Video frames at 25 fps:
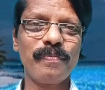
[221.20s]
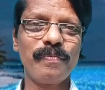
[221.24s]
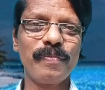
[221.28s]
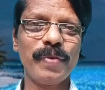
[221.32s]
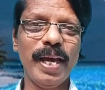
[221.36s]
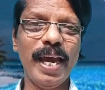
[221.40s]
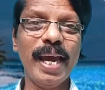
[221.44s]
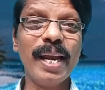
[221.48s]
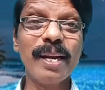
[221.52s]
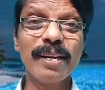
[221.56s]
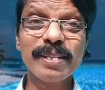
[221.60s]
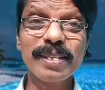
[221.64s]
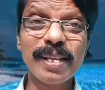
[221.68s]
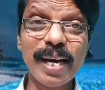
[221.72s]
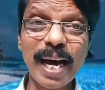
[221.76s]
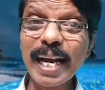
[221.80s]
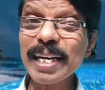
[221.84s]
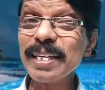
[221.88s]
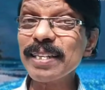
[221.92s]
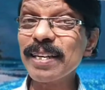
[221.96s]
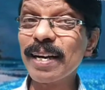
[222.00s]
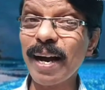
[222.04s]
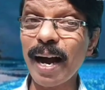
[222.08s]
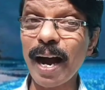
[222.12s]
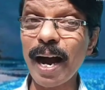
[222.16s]
In
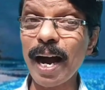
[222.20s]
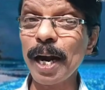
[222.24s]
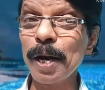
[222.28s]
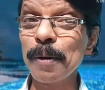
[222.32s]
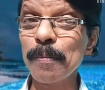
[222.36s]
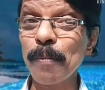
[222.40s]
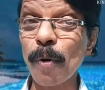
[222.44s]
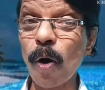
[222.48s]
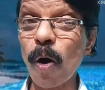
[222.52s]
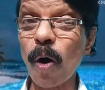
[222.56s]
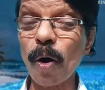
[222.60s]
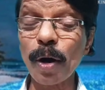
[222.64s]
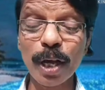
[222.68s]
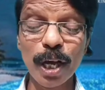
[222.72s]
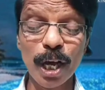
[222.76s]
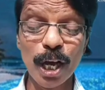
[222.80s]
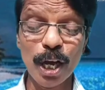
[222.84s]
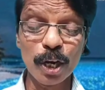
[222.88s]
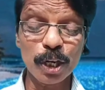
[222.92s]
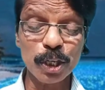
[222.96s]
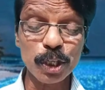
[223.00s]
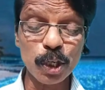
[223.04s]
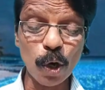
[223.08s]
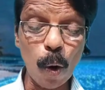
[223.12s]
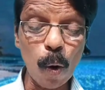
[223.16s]
that cardboard
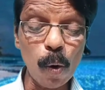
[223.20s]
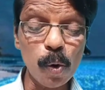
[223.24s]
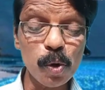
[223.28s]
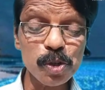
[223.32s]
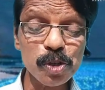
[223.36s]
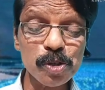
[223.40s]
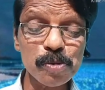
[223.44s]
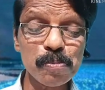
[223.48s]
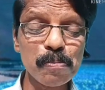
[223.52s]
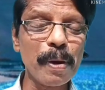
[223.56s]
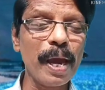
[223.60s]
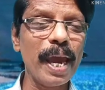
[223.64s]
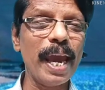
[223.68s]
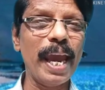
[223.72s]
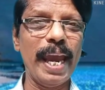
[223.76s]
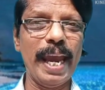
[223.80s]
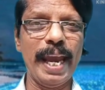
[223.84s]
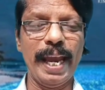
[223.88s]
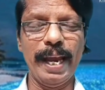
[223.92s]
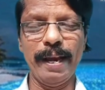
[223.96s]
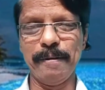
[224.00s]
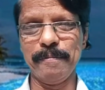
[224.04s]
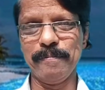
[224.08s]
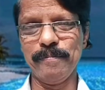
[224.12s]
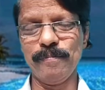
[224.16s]
shows
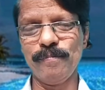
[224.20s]
me.